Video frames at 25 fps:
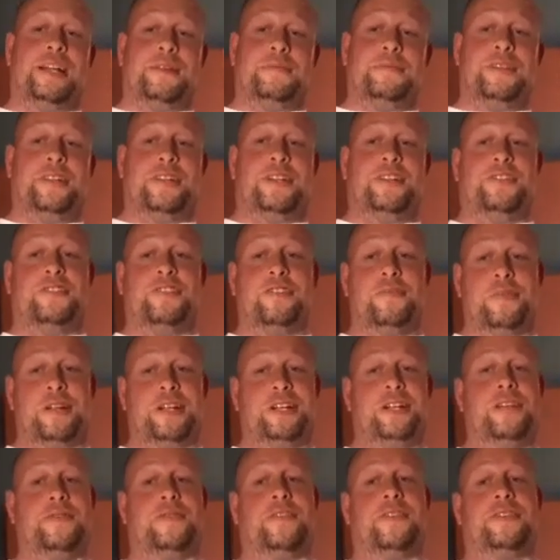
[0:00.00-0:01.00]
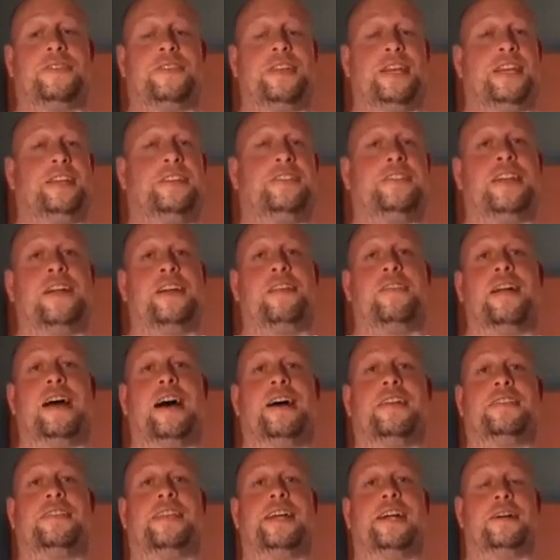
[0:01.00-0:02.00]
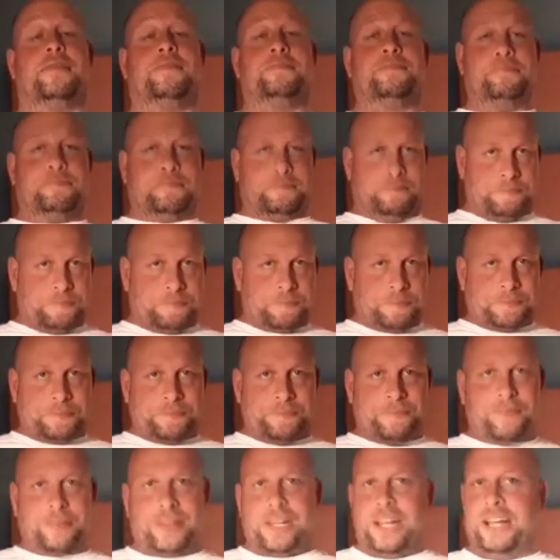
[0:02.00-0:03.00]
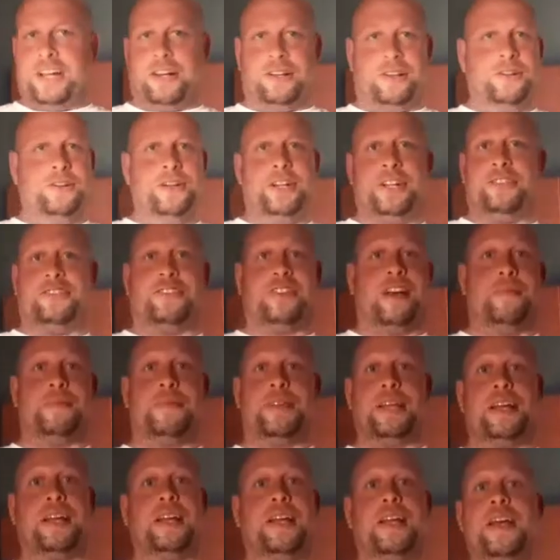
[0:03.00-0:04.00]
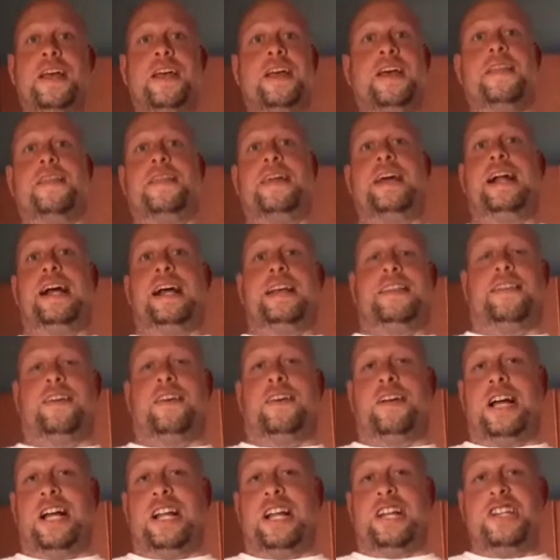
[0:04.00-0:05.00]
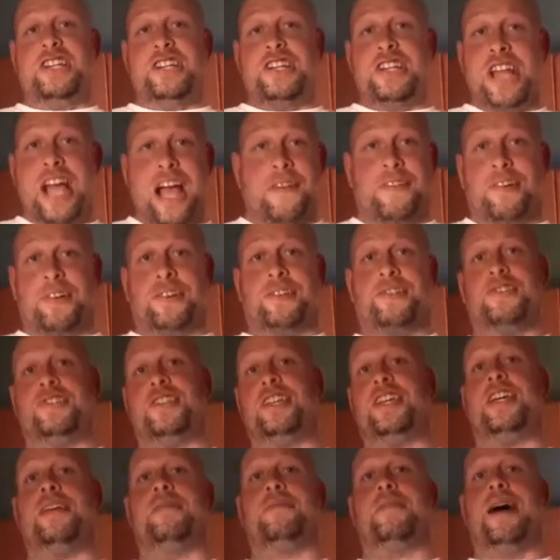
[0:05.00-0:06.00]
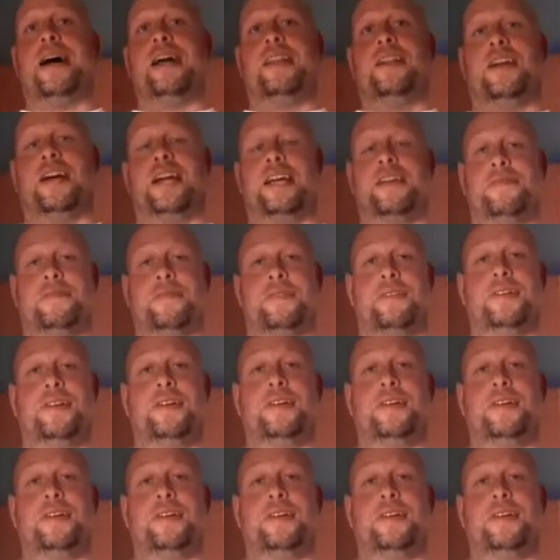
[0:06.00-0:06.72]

I'm telling you, so many different things that are out there, including something that I thought I'd never see in my life.